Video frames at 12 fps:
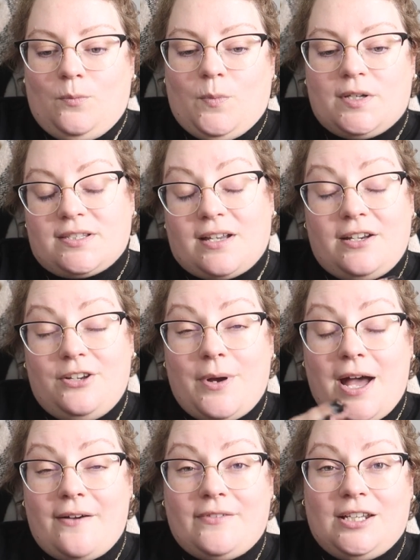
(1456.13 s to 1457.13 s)
what sign you
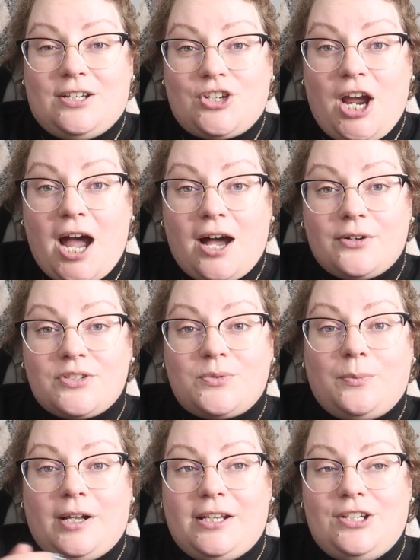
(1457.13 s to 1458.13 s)
have in each house,
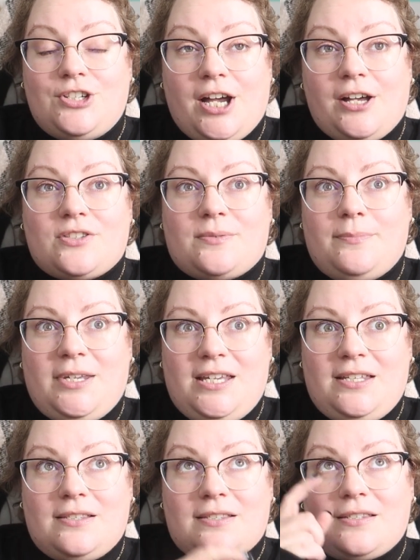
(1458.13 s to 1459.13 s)
what each house
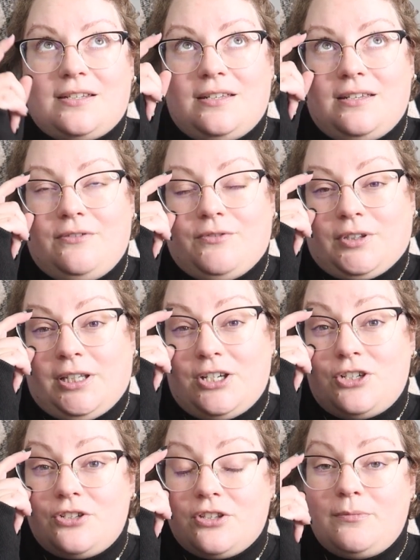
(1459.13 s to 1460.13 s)
means in
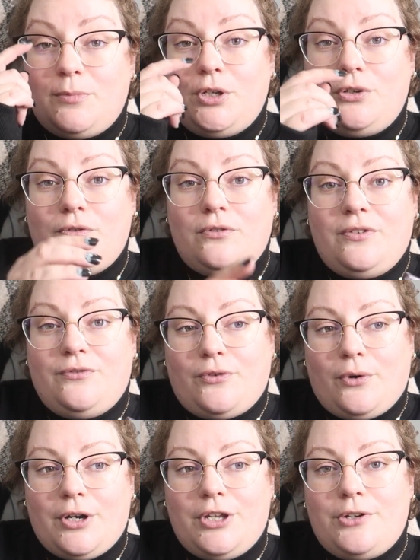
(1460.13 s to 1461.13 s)
relation to the moon
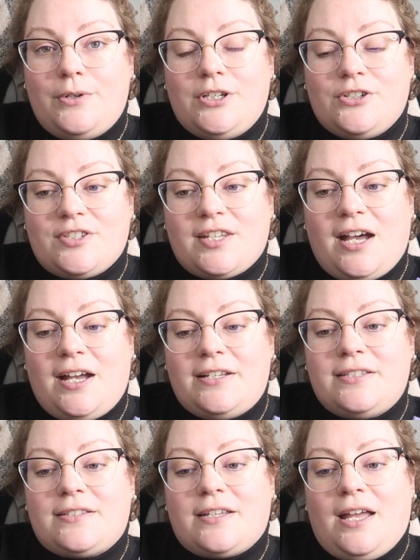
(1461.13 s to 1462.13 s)
for you and your
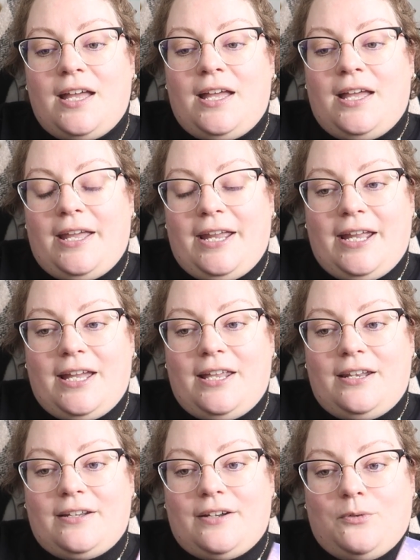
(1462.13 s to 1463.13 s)
signs.
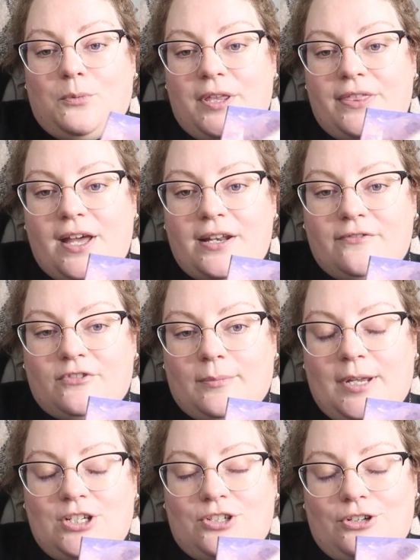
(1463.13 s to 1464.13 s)
And with that
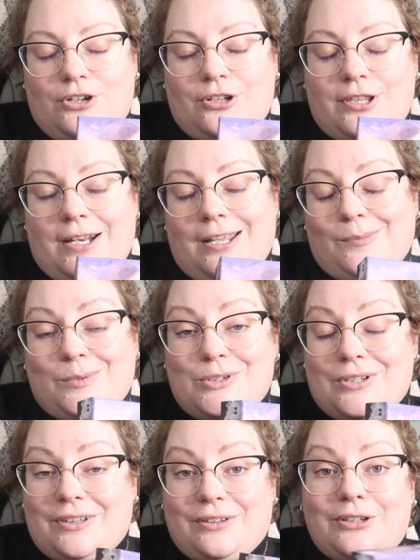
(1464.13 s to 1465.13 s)
information, you're then able
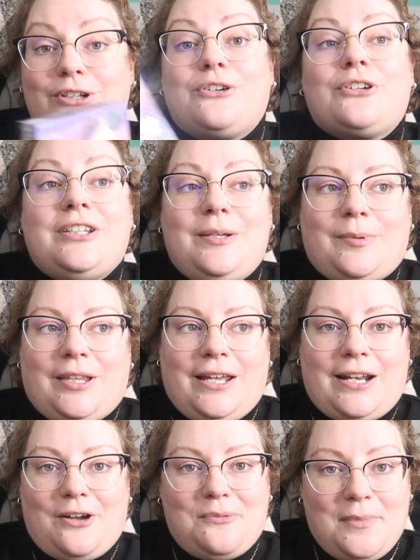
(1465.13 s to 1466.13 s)
to literally
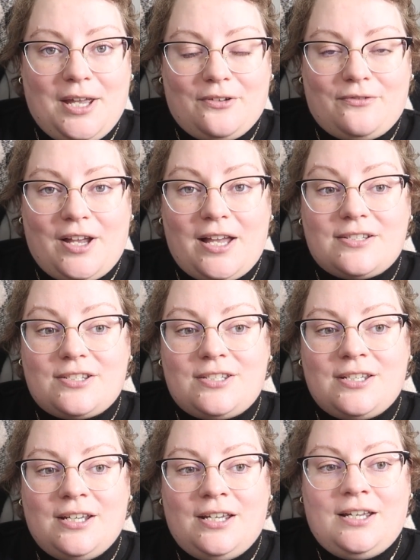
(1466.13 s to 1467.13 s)
plan out and manifest